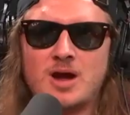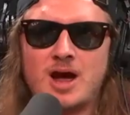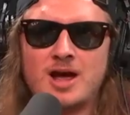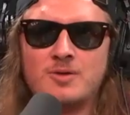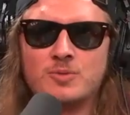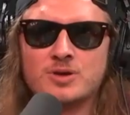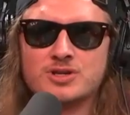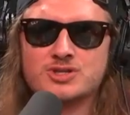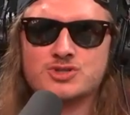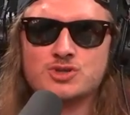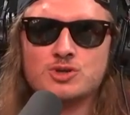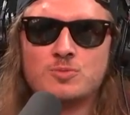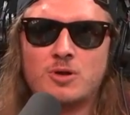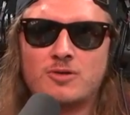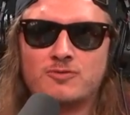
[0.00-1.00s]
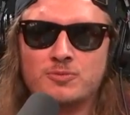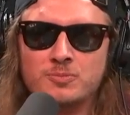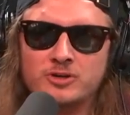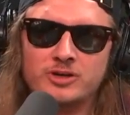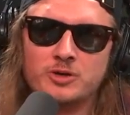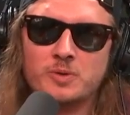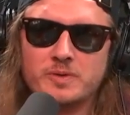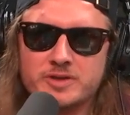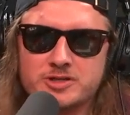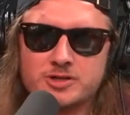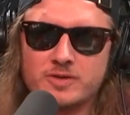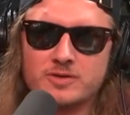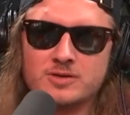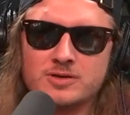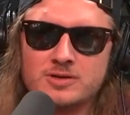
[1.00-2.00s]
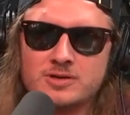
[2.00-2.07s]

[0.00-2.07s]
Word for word: I would assume, are familiar with each other?